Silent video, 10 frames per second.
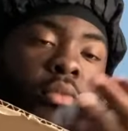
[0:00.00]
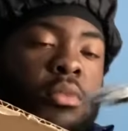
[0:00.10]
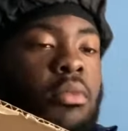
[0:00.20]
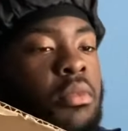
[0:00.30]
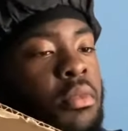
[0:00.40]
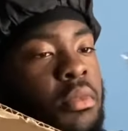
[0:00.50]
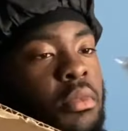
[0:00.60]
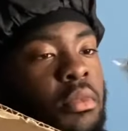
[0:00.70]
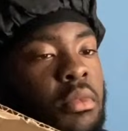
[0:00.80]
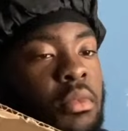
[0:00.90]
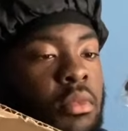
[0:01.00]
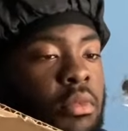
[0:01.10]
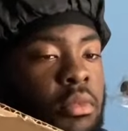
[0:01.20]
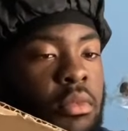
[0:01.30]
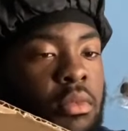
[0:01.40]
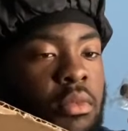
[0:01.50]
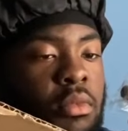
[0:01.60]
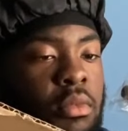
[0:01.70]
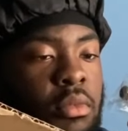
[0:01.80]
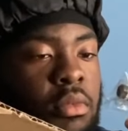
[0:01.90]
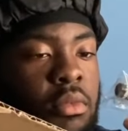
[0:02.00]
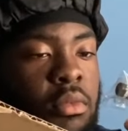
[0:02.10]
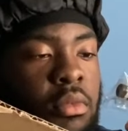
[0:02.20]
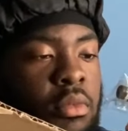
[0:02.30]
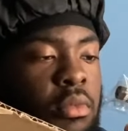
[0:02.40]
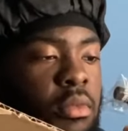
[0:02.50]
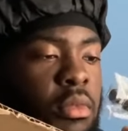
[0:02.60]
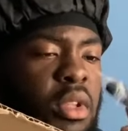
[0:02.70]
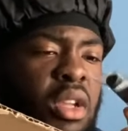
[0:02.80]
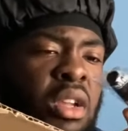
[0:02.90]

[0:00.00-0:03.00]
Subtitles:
No one is speaking in this clip.